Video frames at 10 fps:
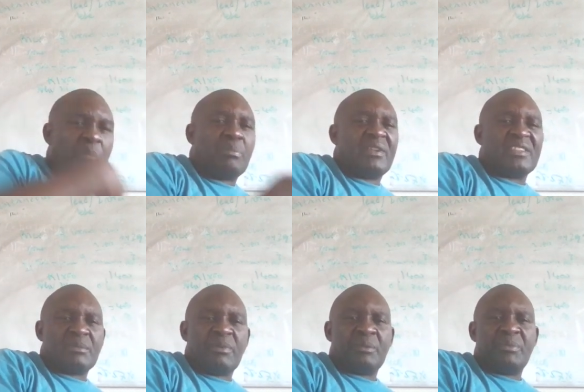
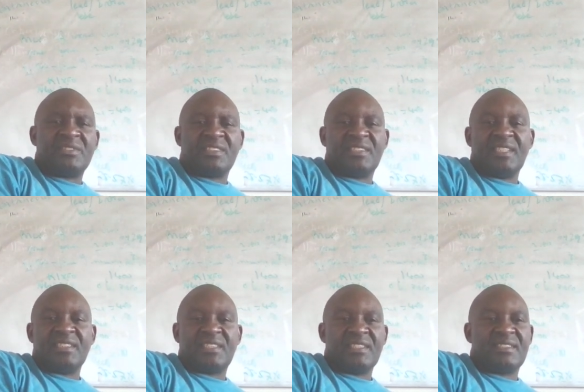complaints about business
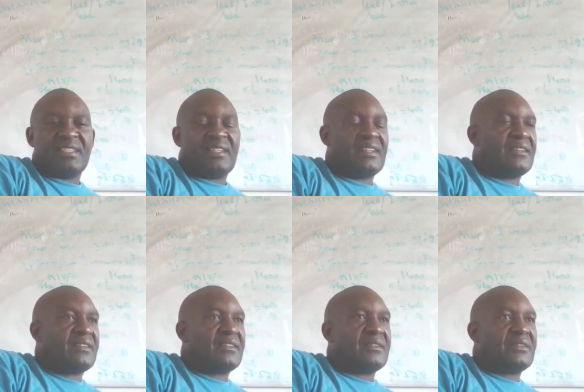journalists that
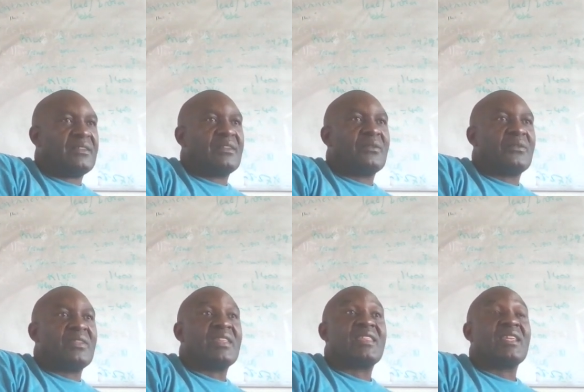
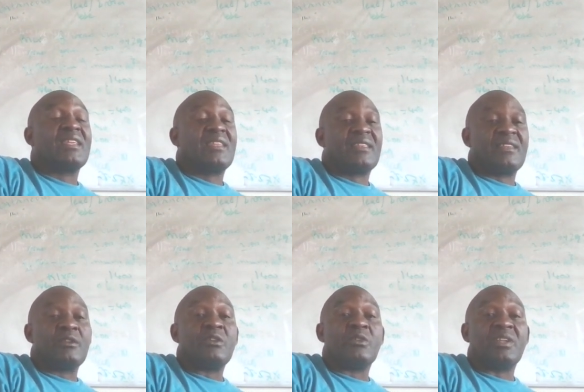they think they
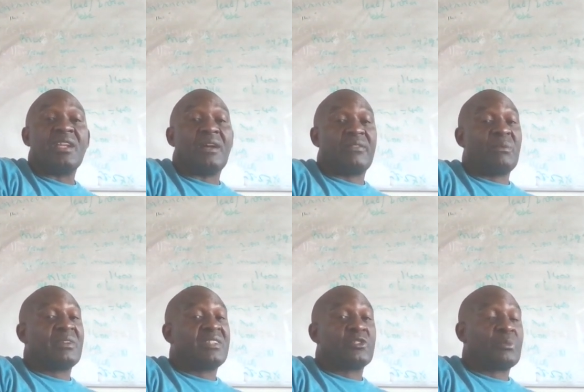don't know enough
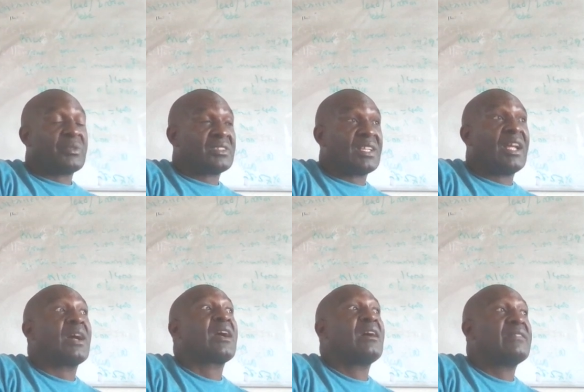what the topics they
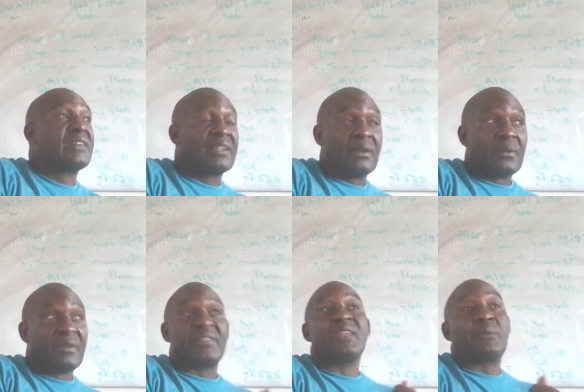are covering.
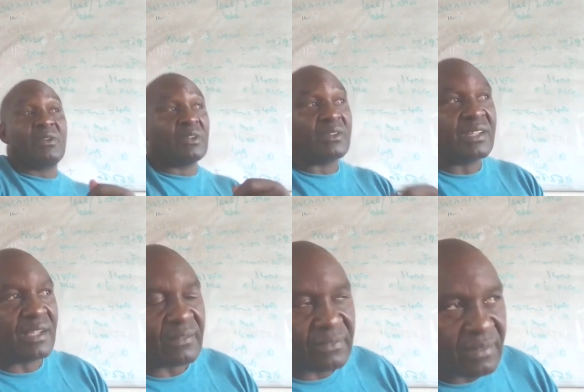We think we don't know
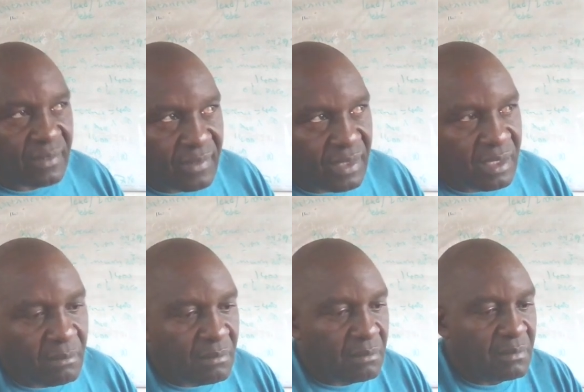enough,
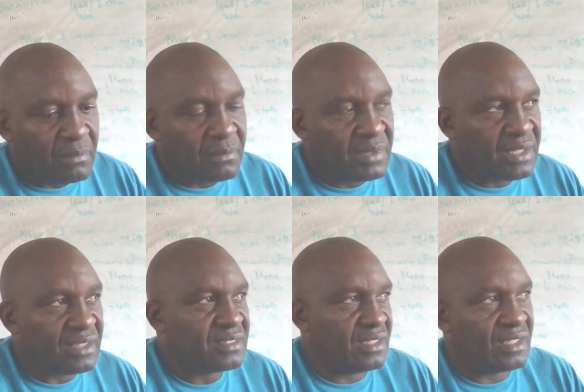but
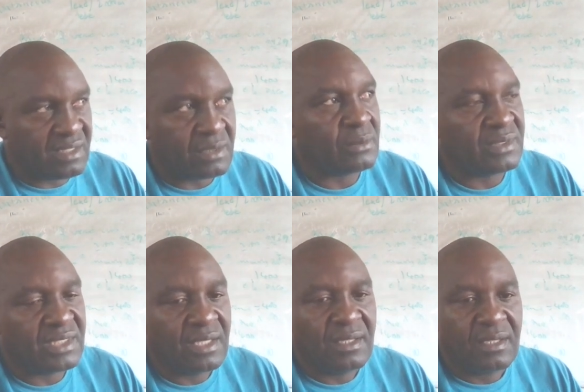that's an
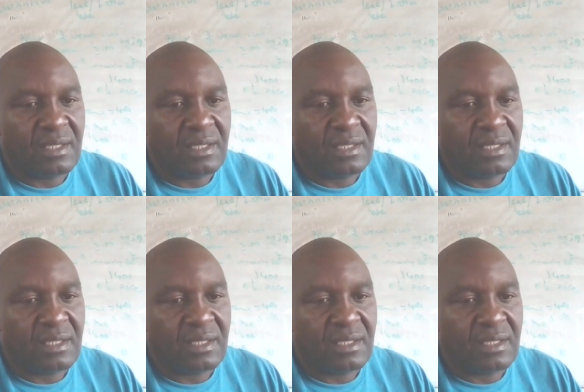excuse. Eh?